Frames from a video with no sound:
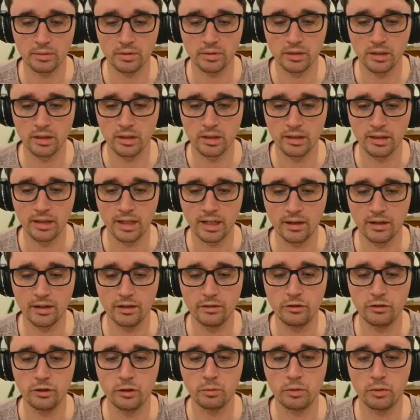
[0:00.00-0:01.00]
Now, if you
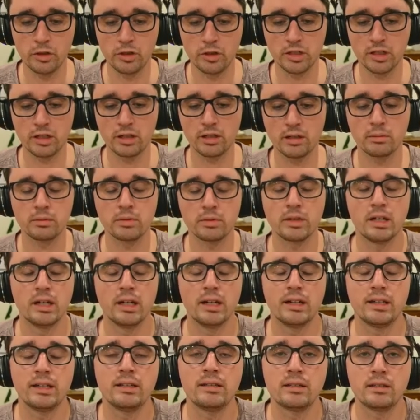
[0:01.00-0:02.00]
push up
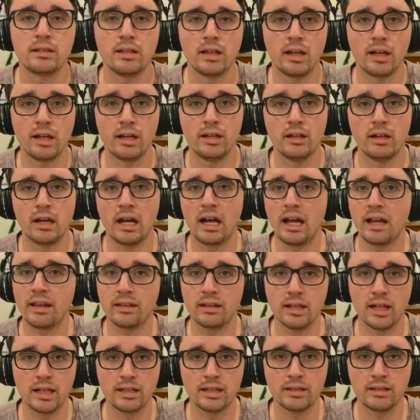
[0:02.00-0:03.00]
against a
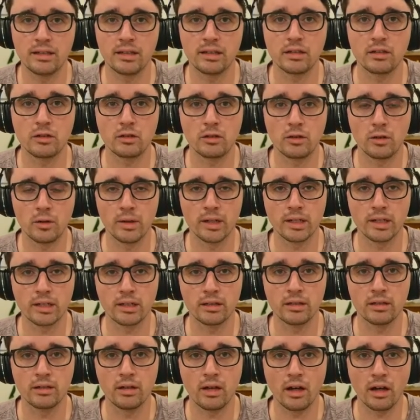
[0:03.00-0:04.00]
athletic, quick
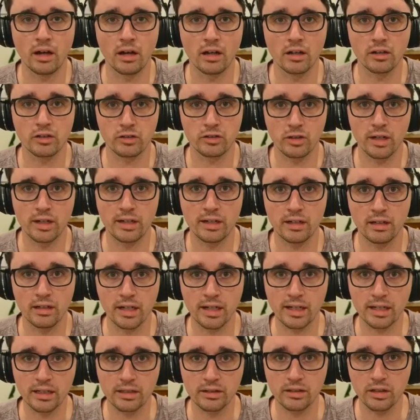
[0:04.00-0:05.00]
striker like
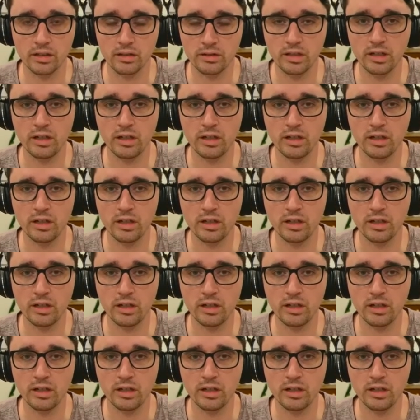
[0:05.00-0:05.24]
Antonio,